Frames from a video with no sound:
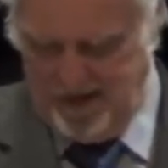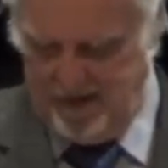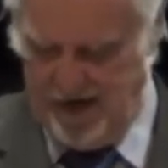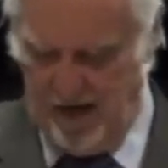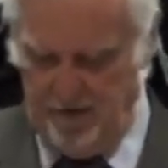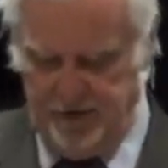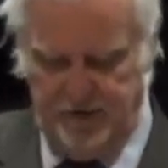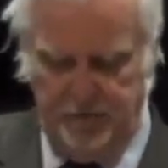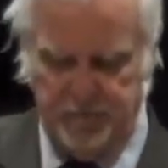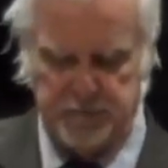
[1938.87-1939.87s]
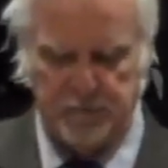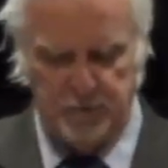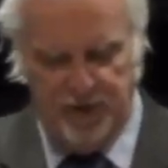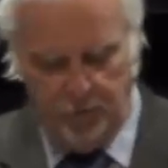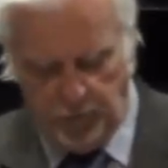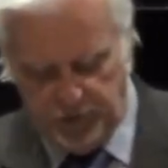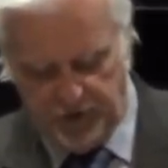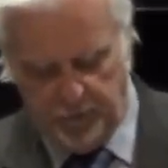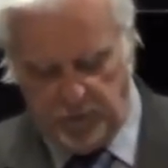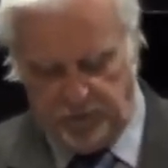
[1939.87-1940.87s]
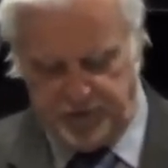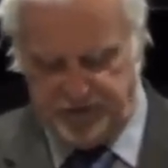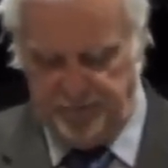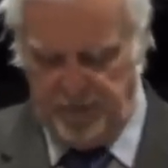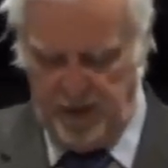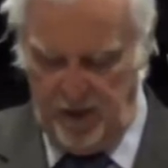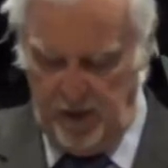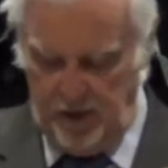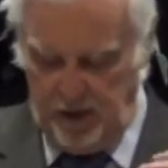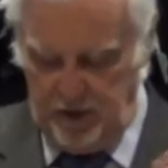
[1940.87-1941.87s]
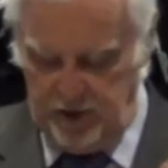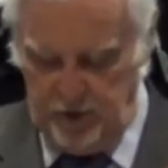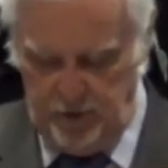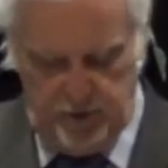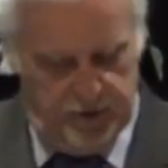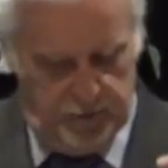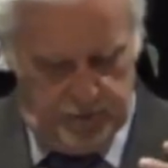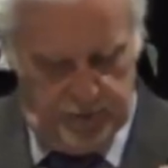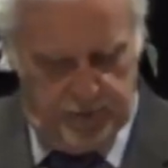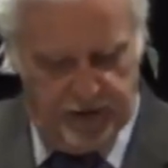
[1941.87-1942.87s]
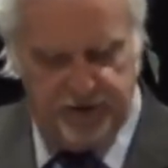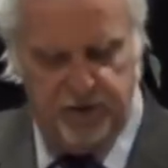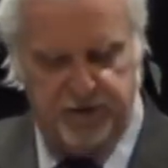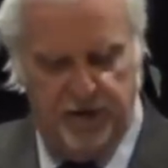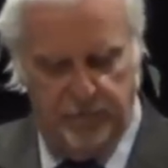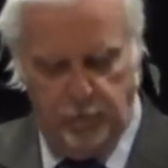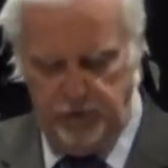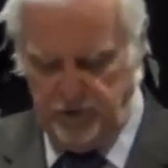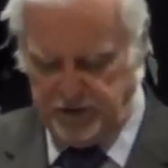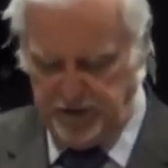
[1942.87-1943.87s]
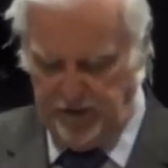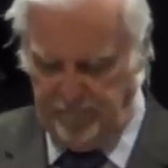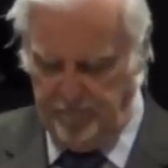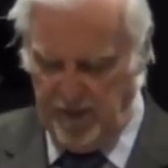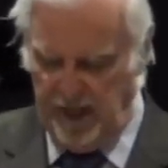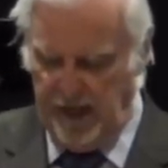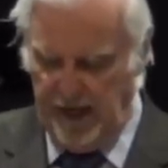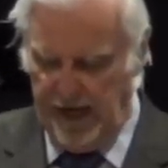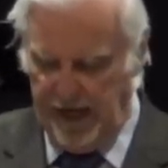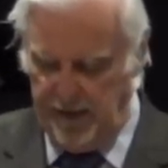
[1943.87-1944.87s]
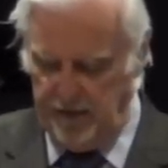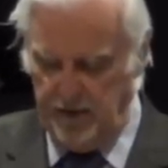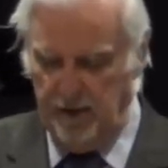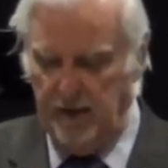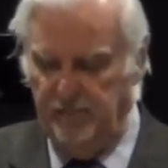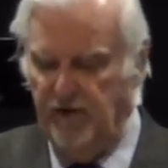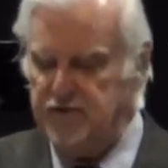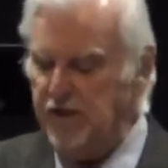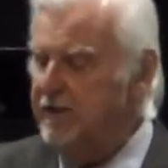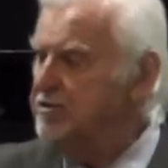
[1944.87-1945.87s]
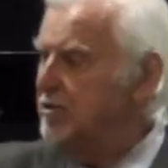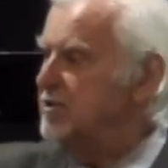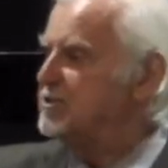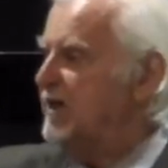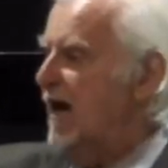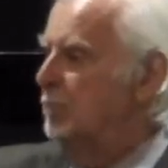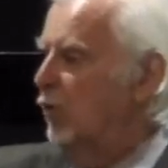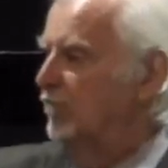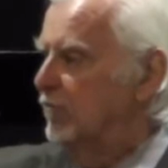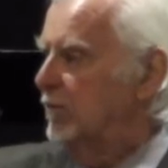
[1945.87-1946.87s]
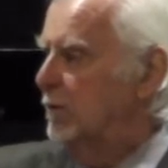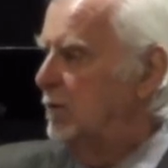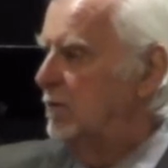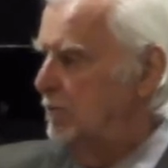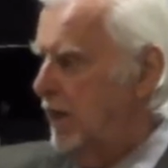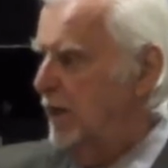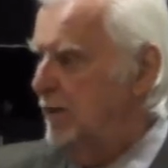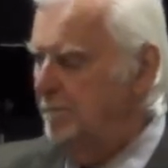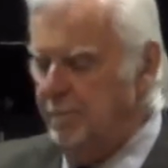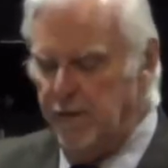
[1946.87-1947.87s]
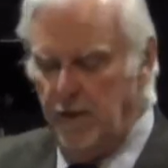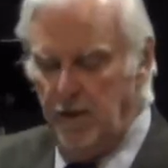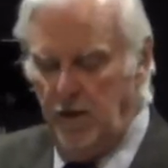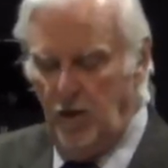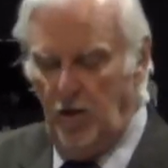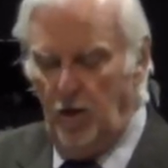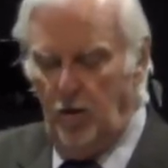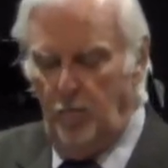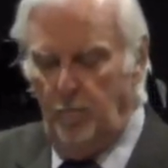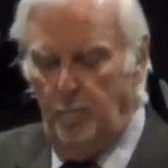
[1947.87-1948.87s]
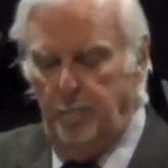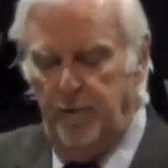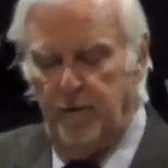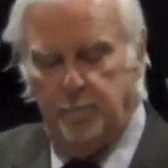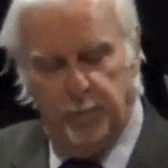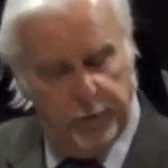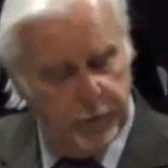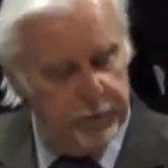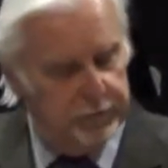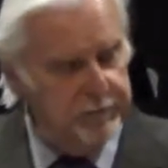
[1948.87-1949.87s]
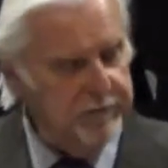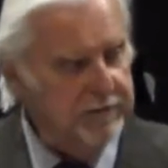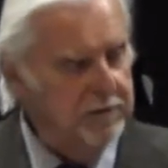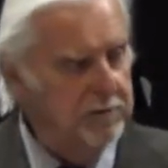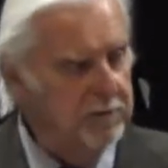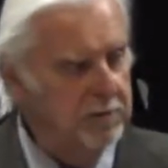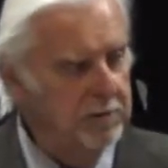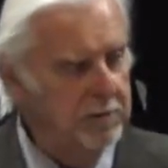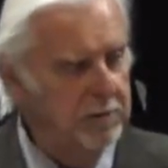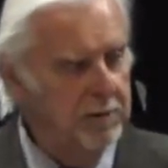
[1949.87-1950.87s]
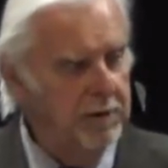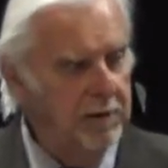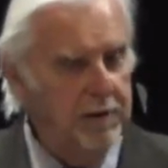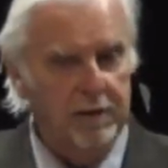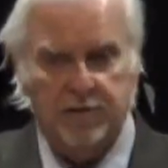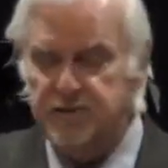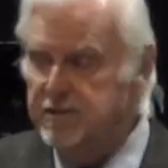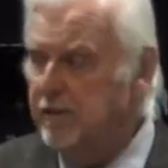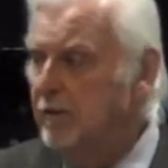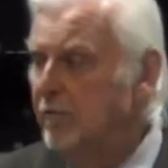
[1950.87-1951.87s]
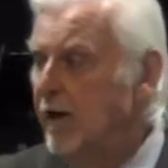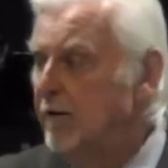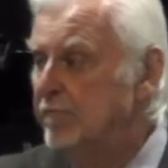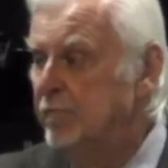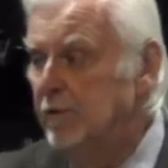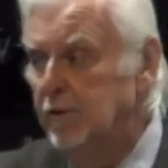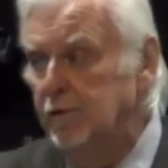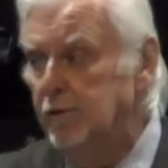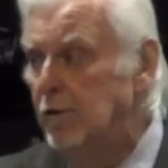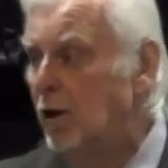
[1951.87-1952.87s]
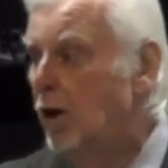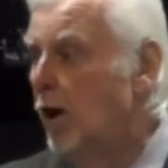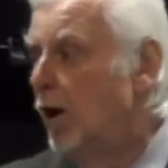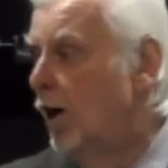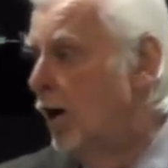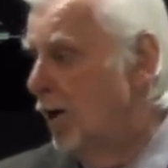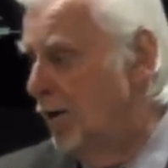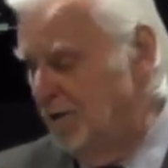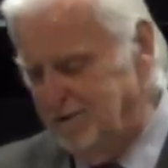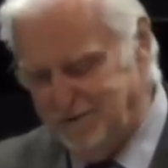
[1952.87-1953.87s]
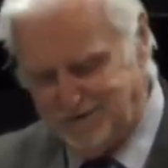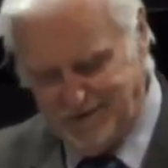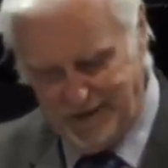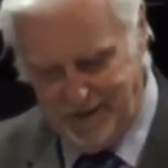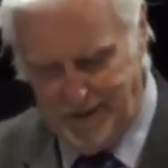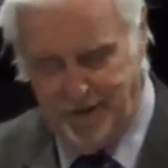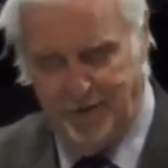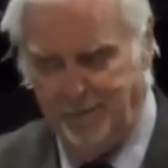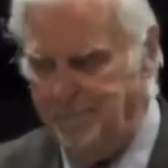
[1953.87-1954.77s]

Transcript: now, the difference between a wound and a bruise you, you, you cut yourself, wound yourself, and eventually it's going to scab over, right? But a bruise can stick around for a long time.